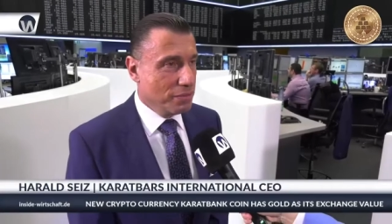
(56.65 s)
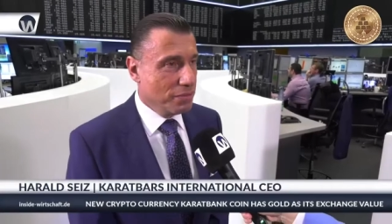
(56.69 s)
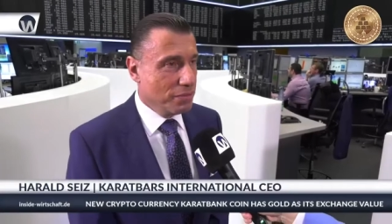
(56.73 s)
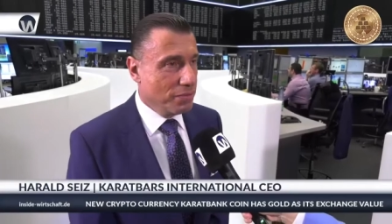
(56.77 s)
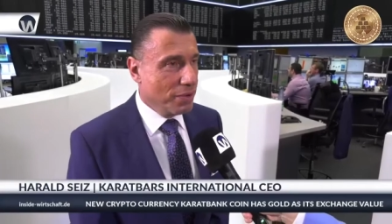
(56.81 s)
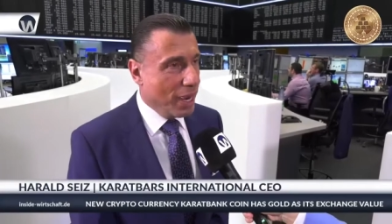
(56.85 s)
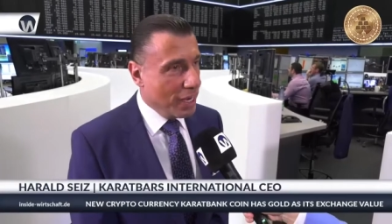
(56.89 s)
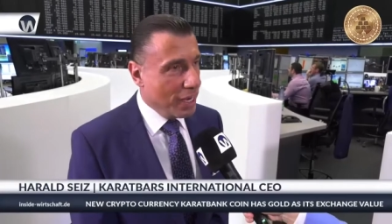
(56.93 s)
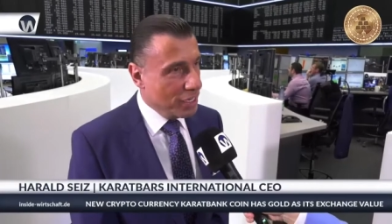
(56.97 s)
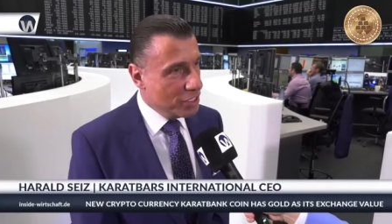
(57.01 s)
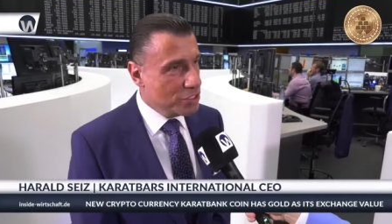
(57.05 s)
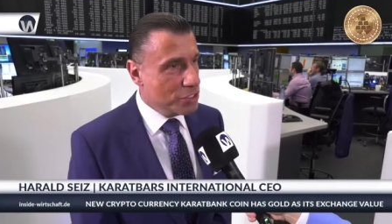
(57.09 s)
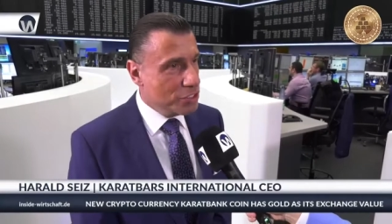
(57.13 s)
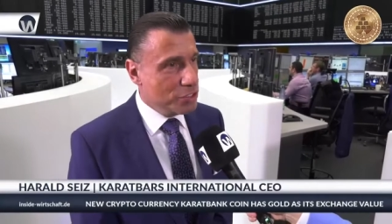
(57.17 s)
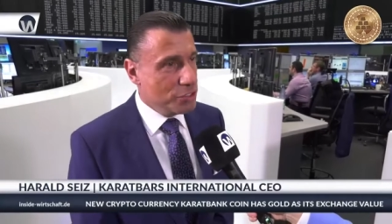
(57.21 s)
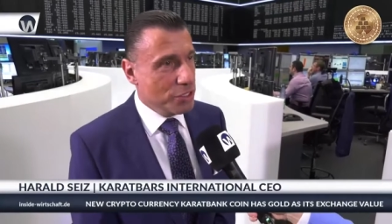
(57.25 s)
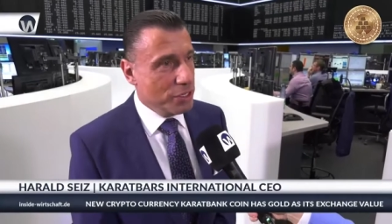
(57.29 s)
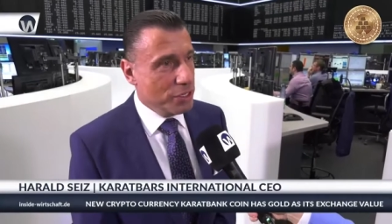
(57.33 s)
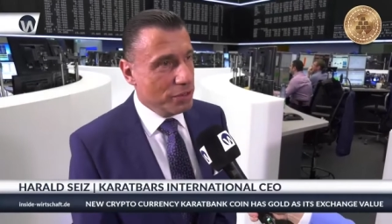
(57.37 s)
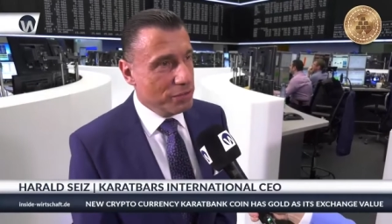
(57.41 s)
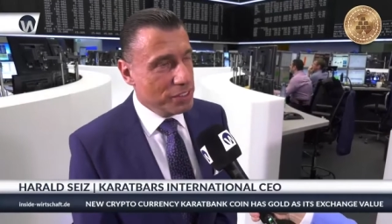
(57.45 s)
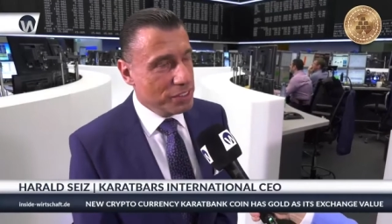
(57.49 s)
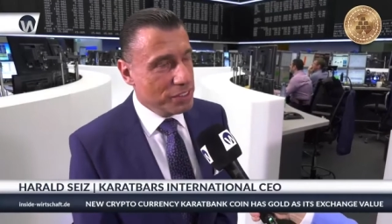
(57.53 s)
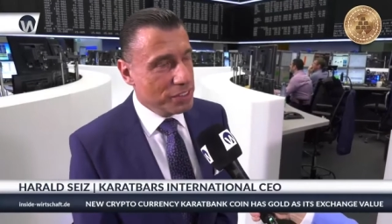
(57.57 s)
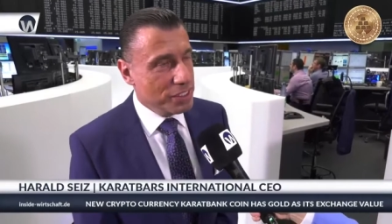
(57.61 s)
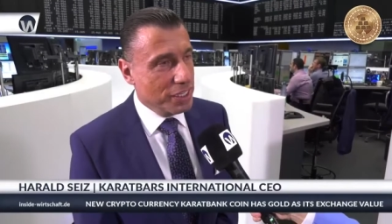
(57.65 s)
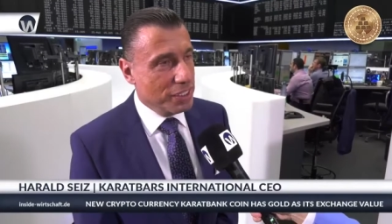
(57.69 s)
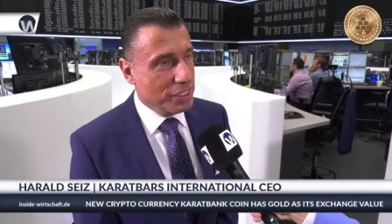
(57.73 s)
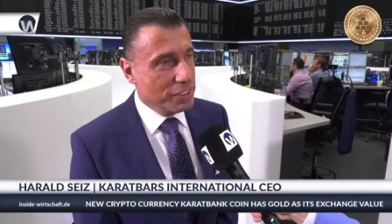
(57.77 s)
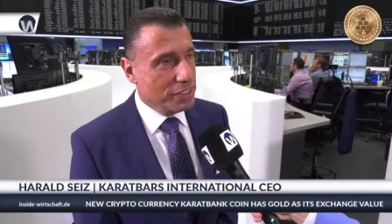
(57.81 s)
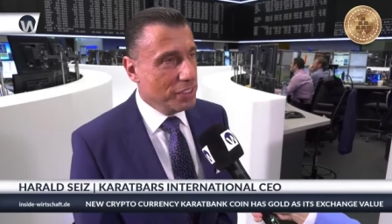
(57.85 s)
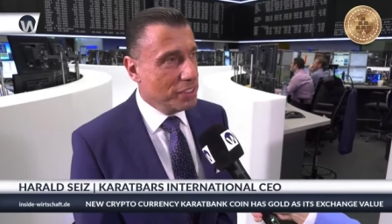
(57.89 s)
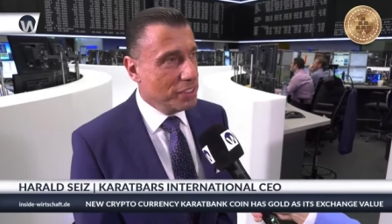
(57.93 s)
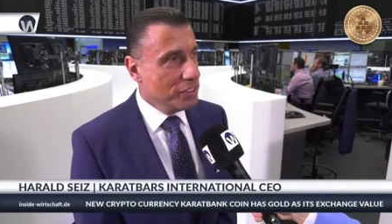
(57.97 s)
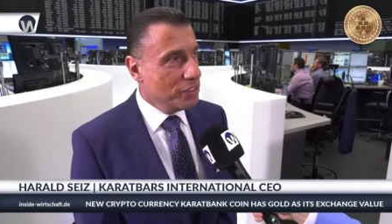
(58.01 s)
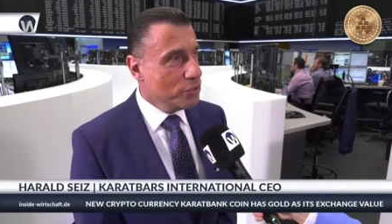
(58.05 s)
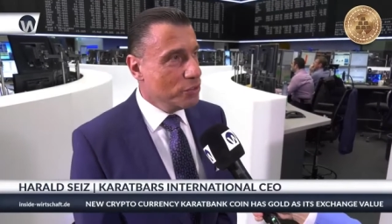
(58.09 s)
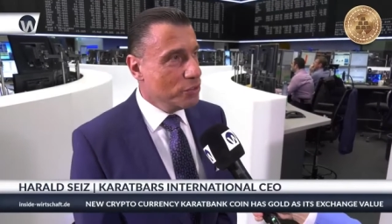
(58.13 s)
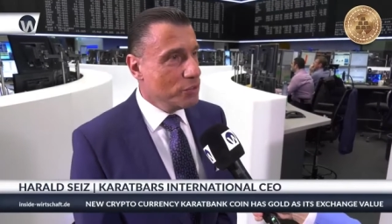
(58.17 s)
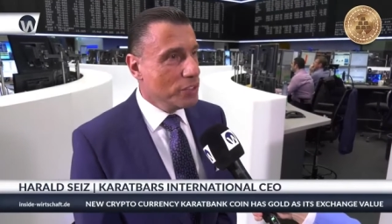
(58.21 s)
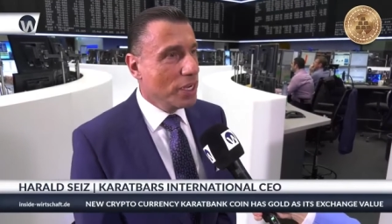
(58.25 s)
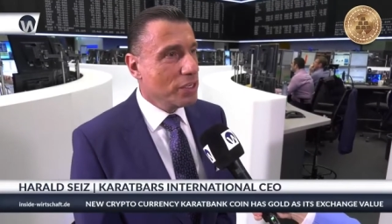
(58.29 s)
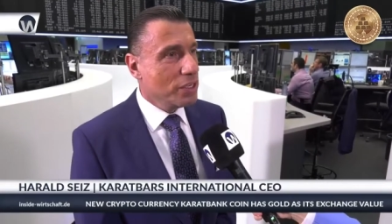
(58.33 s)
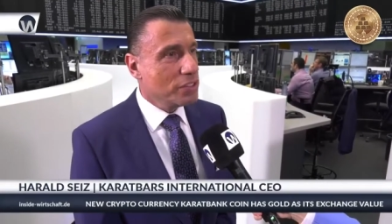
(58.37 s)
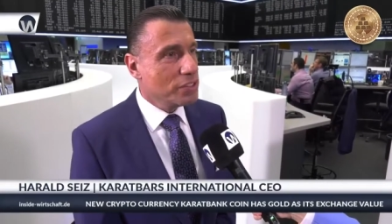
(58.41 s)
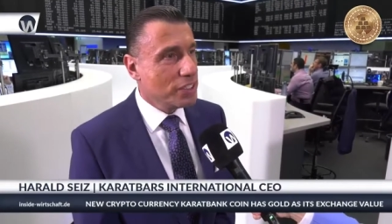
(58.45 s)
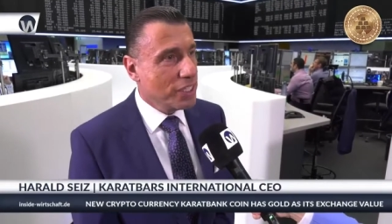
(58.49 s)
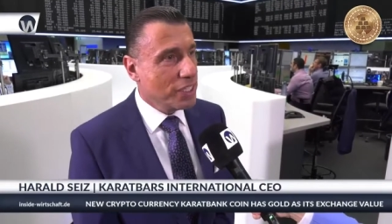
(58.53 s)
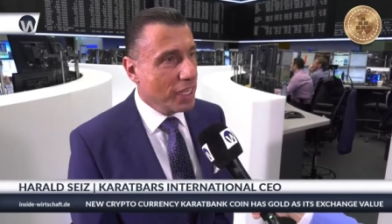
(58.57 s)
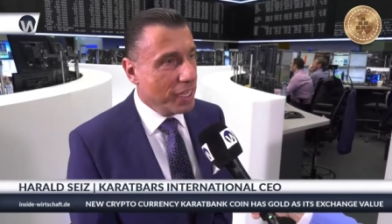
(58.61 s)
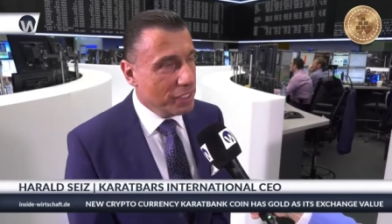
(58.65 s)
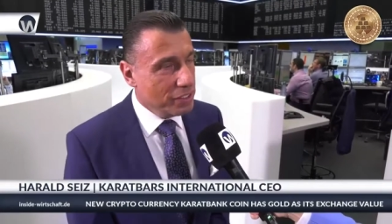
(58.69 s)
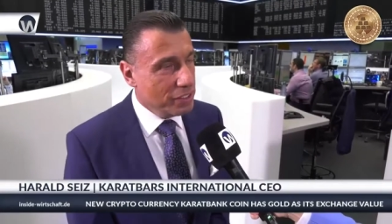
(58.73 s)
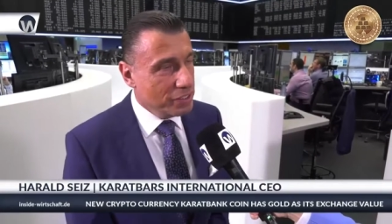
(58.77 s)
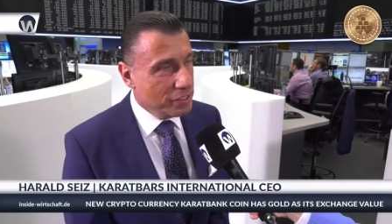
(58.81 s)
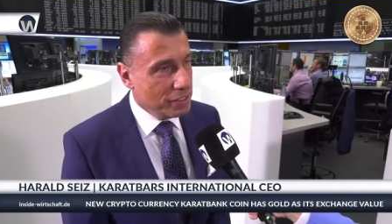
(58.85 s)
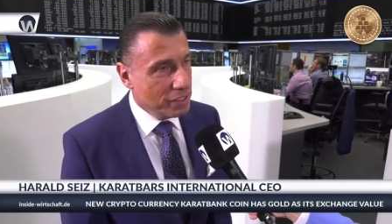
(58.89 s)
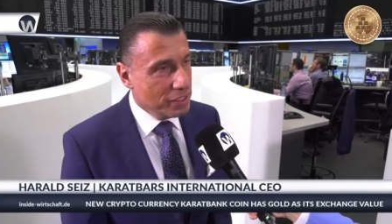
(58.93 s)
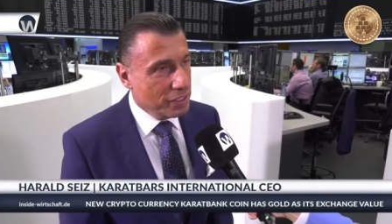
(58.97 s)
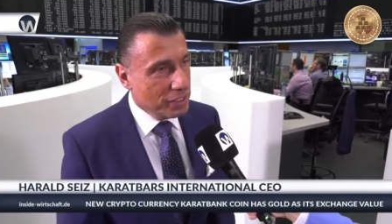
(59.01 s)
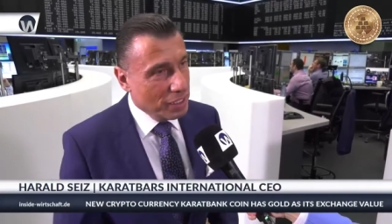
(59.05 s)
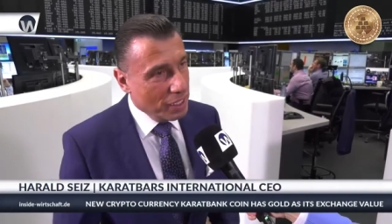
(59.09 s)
financial service, and in 2008,